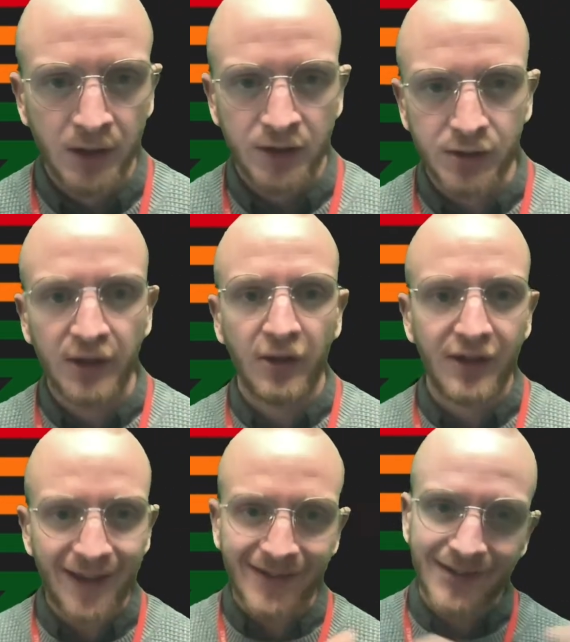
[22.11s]
So I know
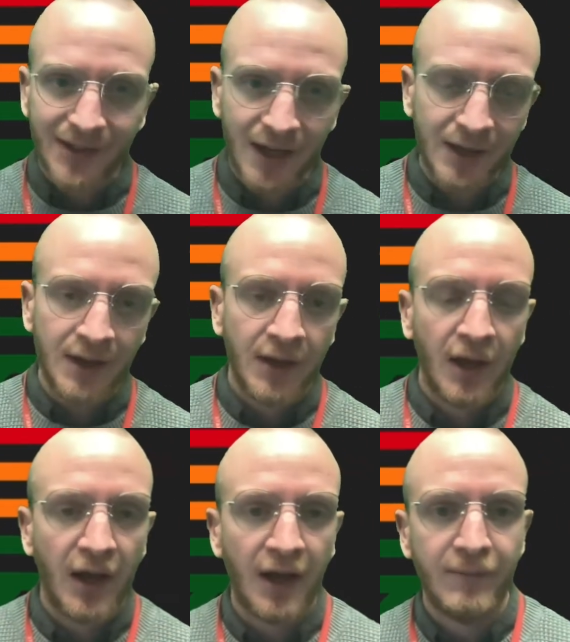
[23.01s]
that yesterday,
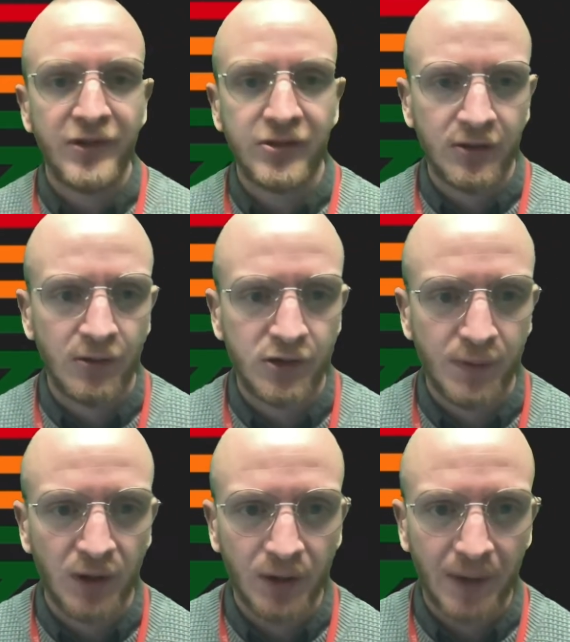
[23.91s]
Mr. Knowles
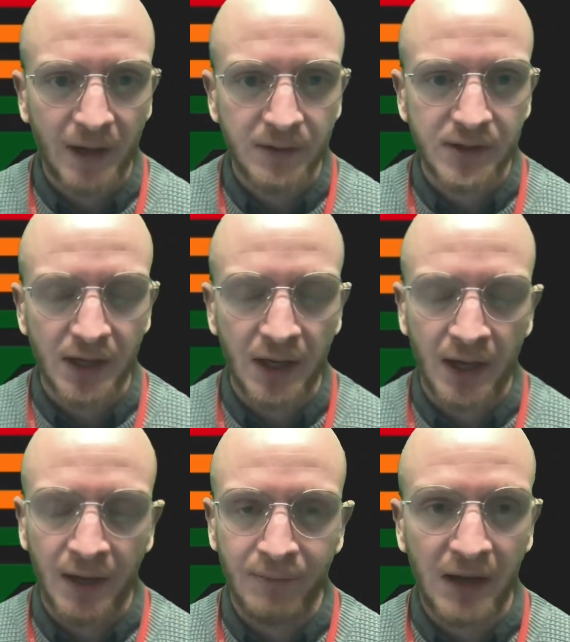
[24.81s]
spoke about
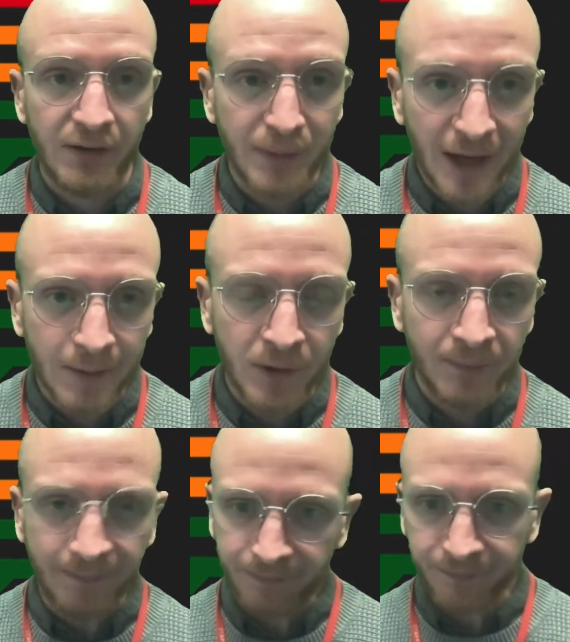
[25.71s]
Mallory
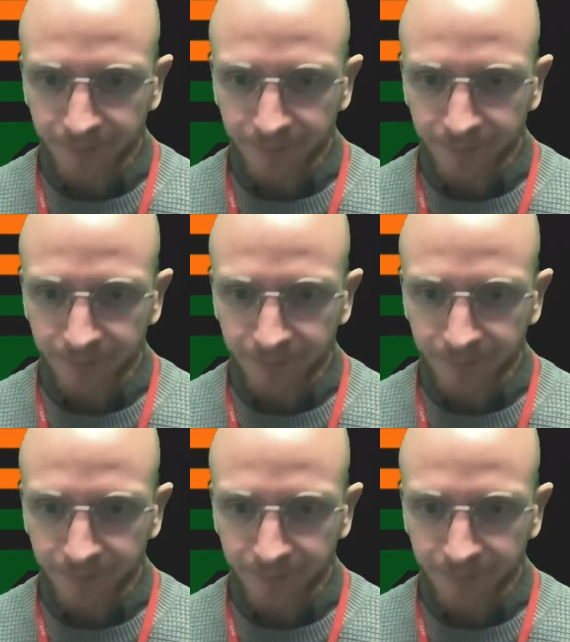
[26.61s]
Blackman.